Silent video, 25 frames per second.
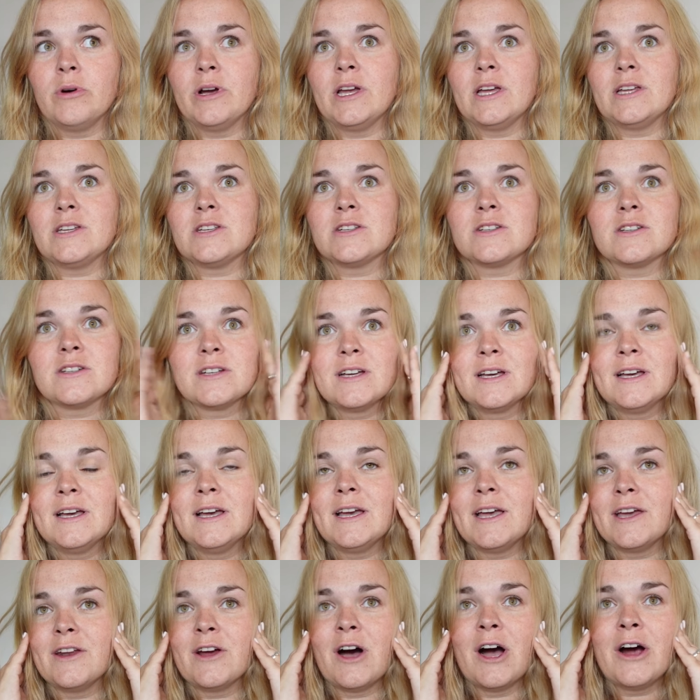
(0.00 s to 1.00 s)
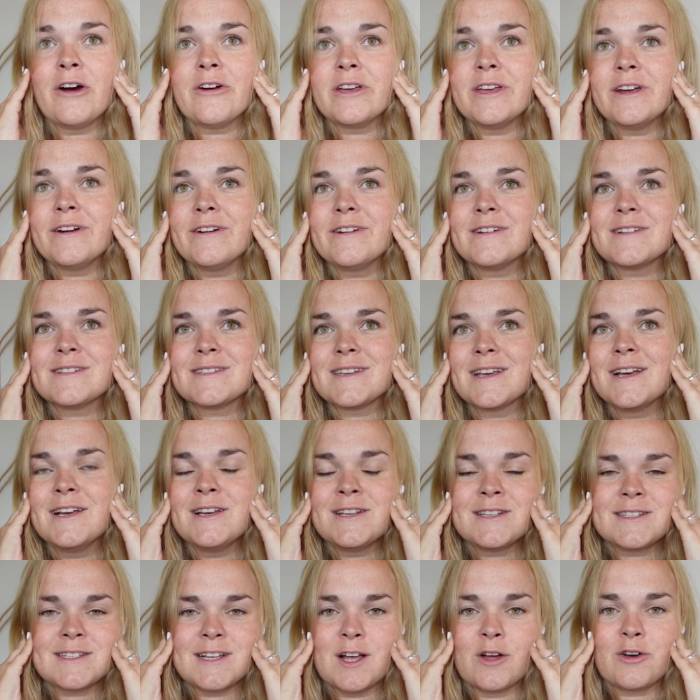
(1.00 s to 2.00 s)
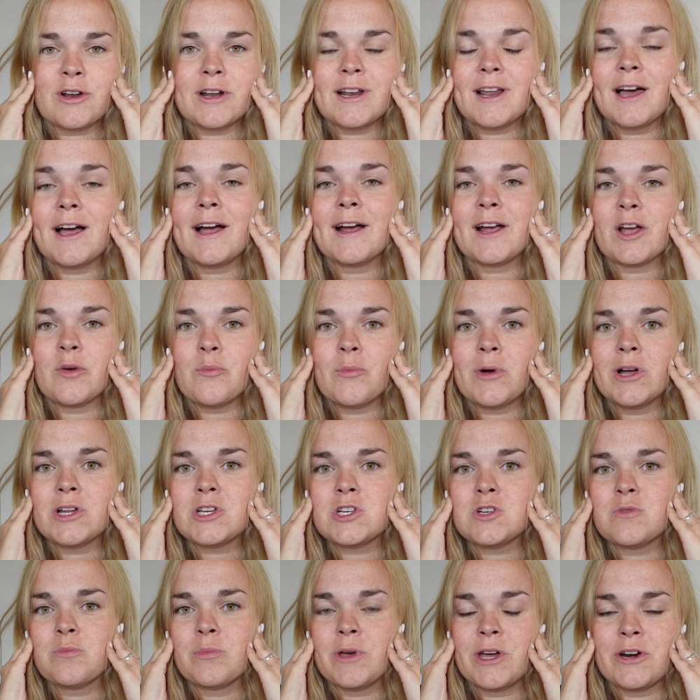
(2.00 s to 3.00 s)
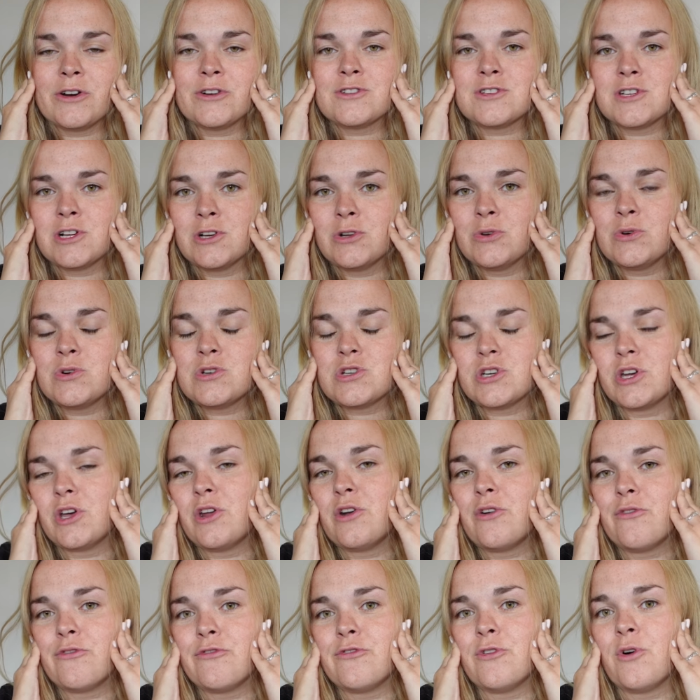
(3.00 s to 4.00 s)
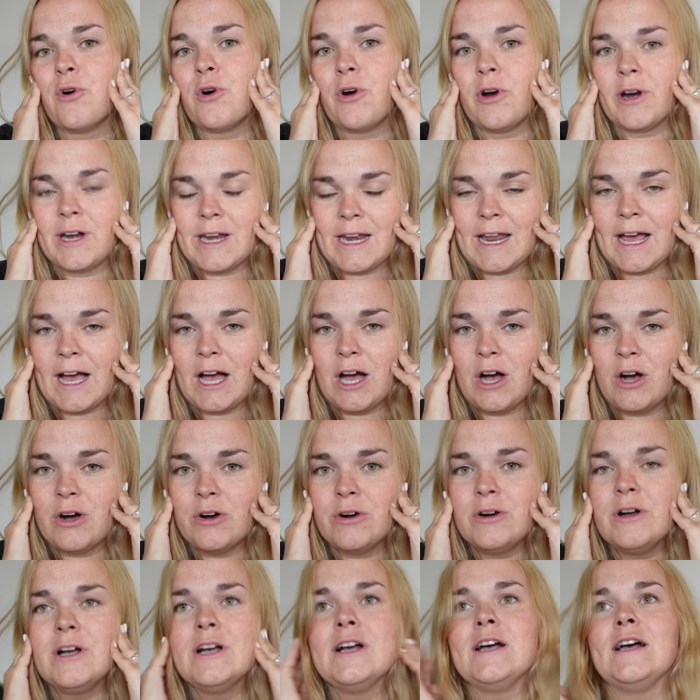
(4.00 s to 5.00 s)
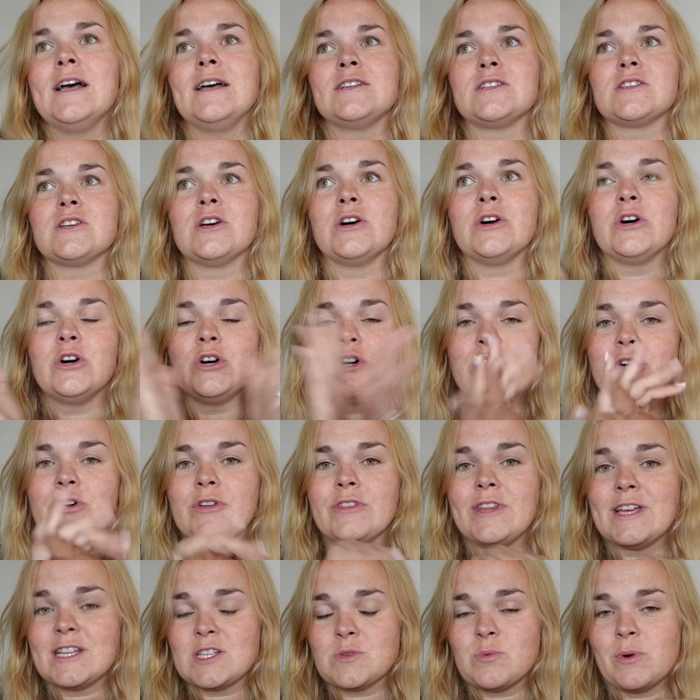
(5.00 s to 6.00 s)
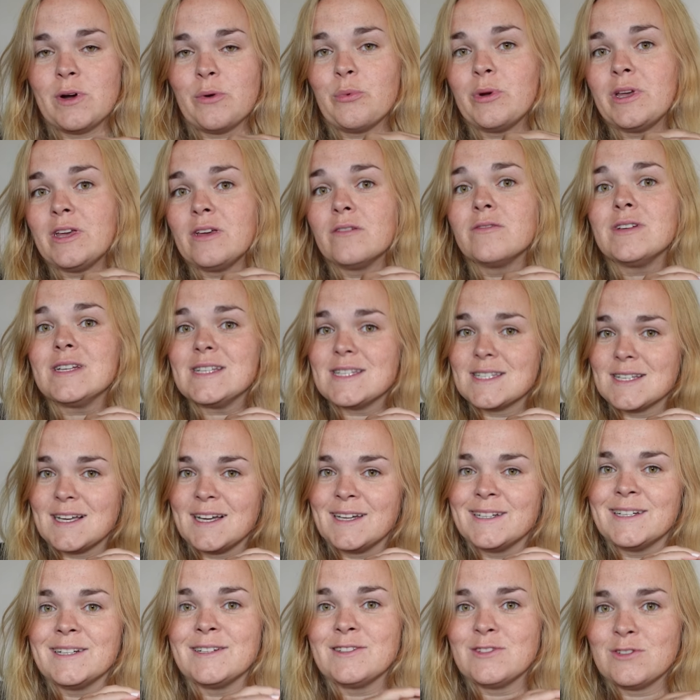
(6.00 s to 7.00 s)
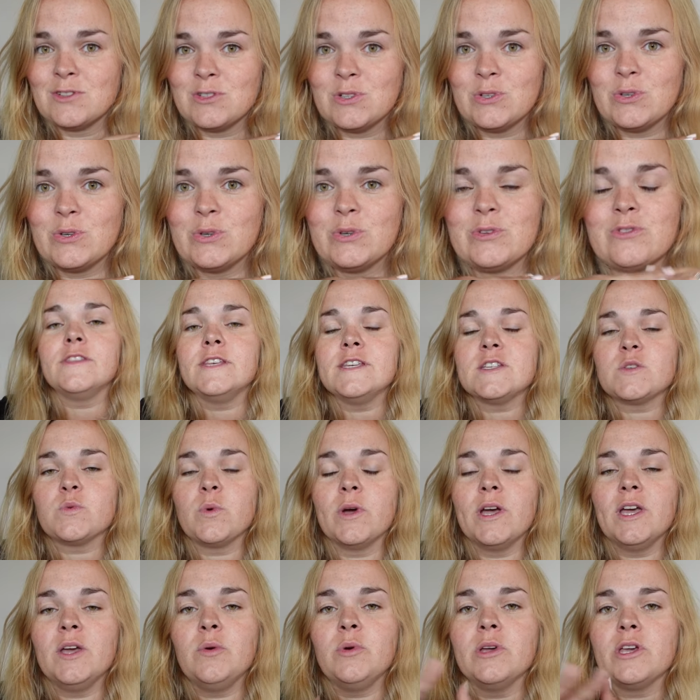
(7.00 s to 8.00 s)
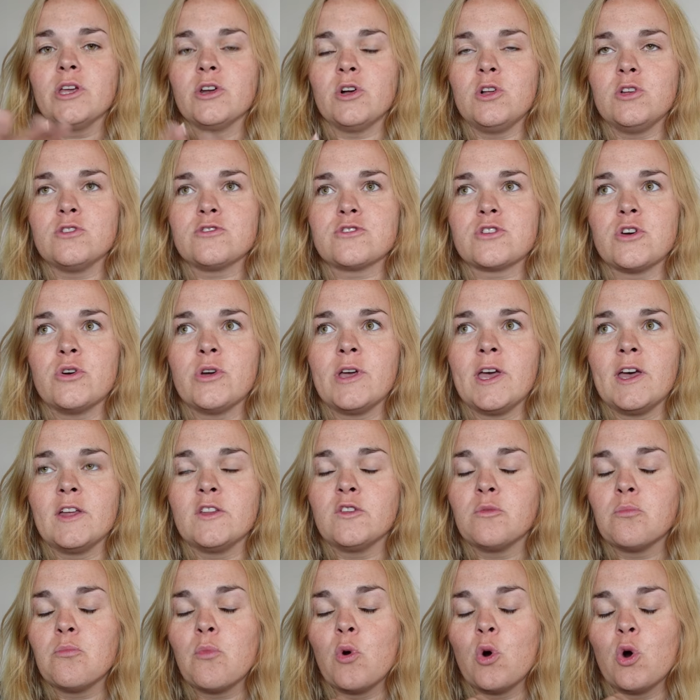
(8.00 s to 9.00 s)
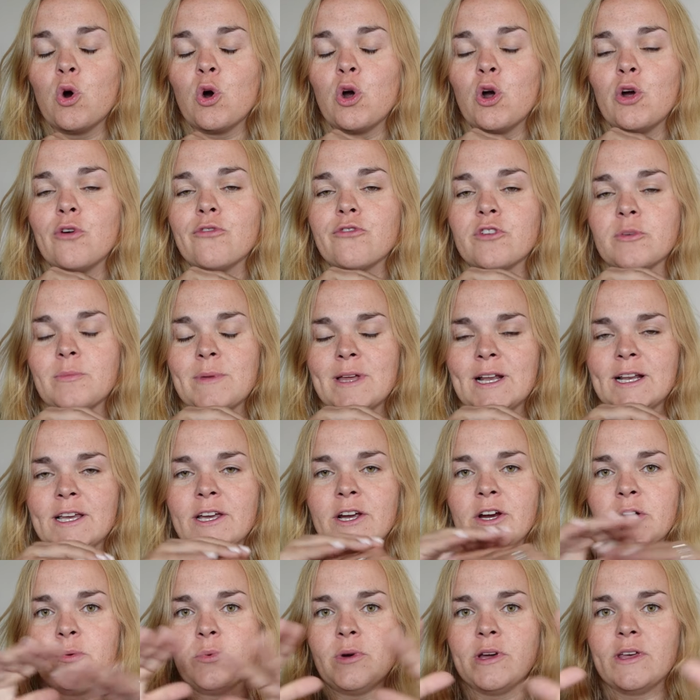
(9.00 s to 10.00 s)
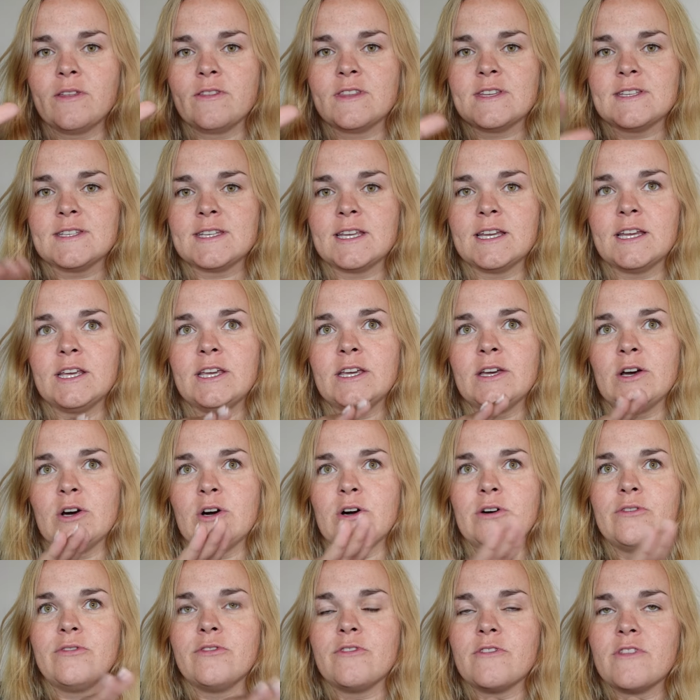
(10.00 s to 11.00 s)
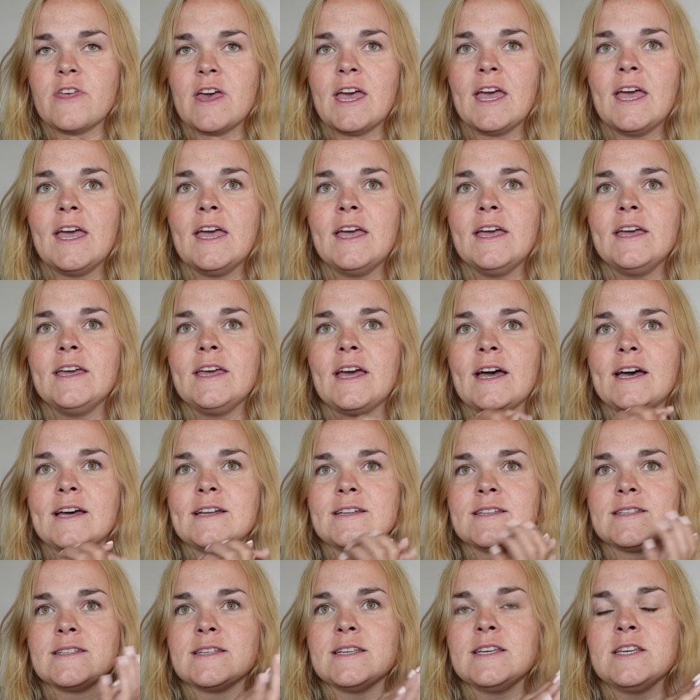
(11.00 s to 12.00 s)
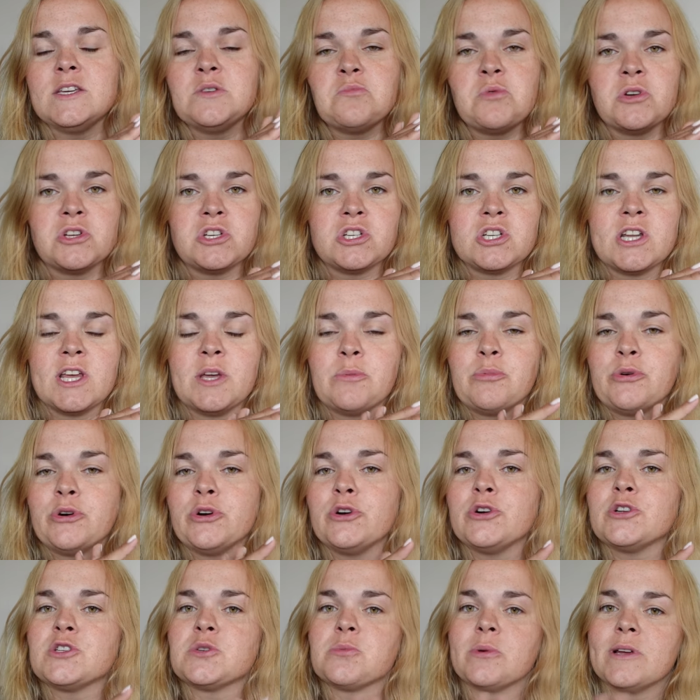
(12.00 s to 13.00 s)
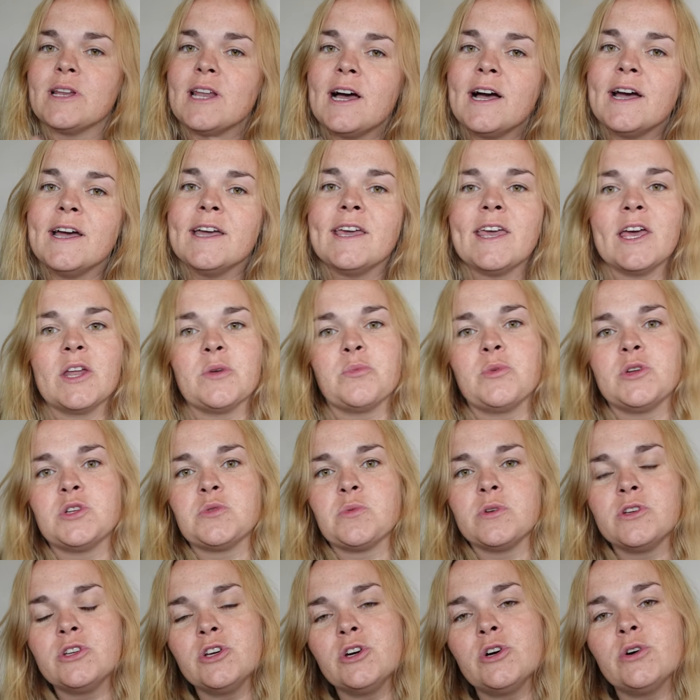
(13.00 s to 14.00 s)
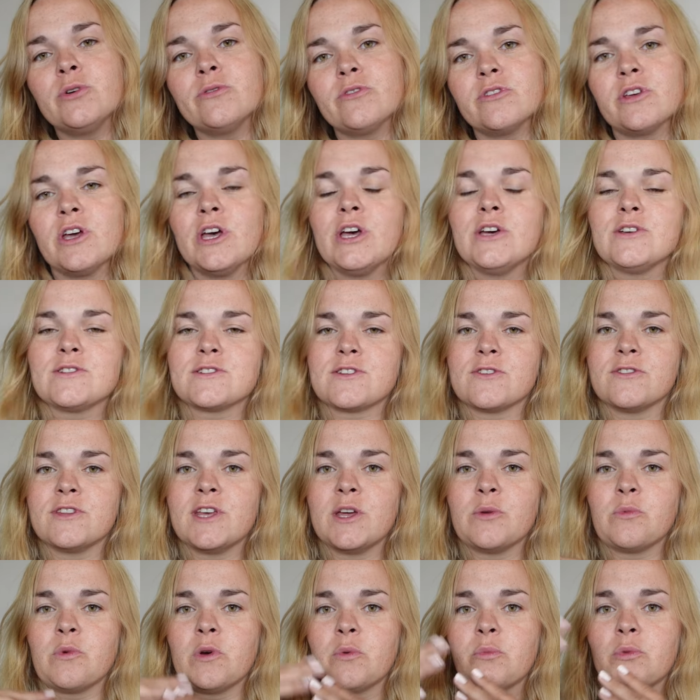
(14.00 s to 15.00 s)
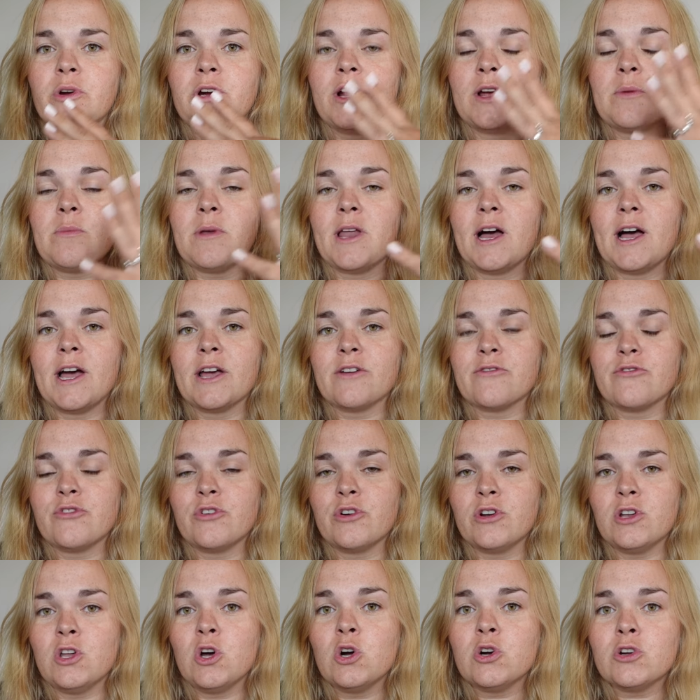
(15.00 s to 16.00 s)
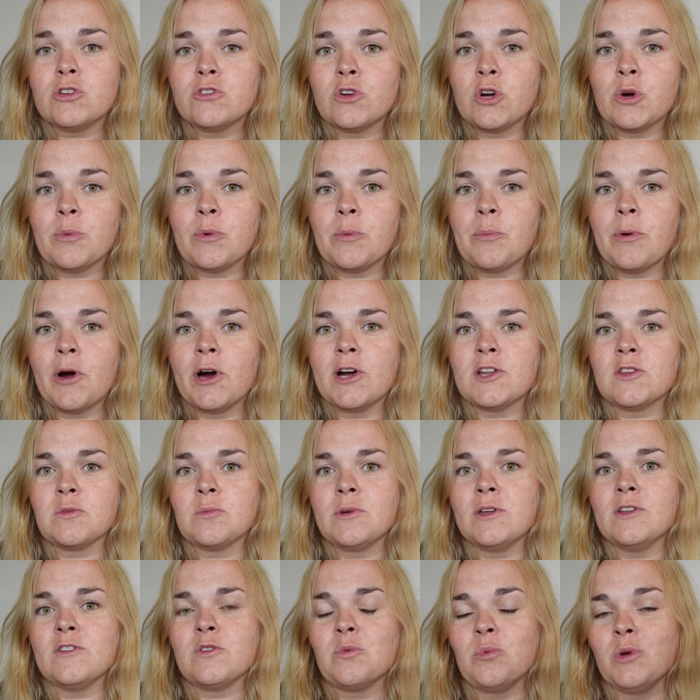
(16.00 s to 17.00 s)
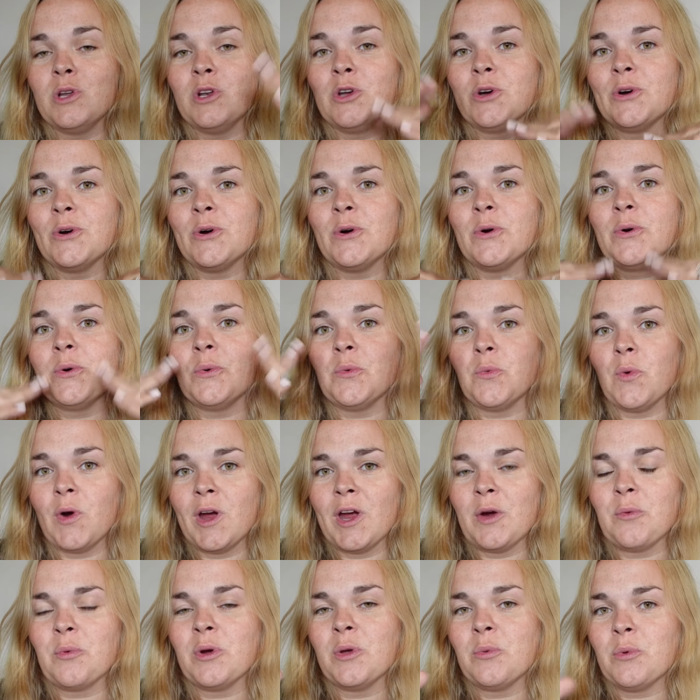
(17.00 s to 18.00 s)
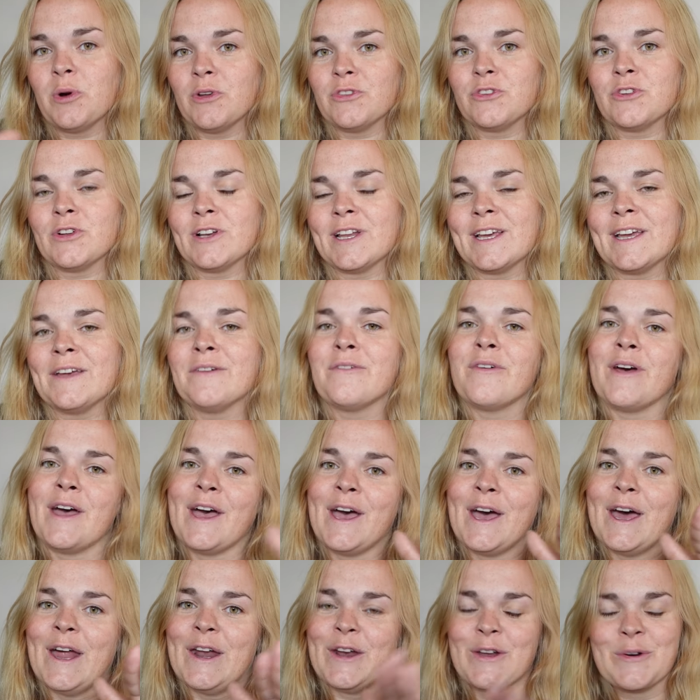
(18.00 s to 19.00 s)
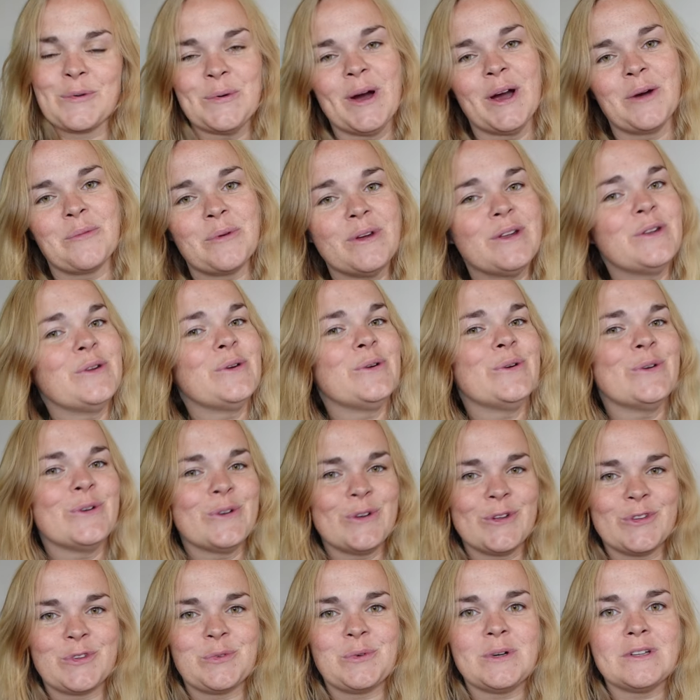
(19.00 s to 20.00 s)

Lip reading: which in our ears sounded like a much better solution for now. So that's what we've decided to do. This way we can also get more familiar with the city of The Hague and see which neighborhoods we like and which we don't. So then when we're applying for a long-term apartment, we know where we want to live and where we do not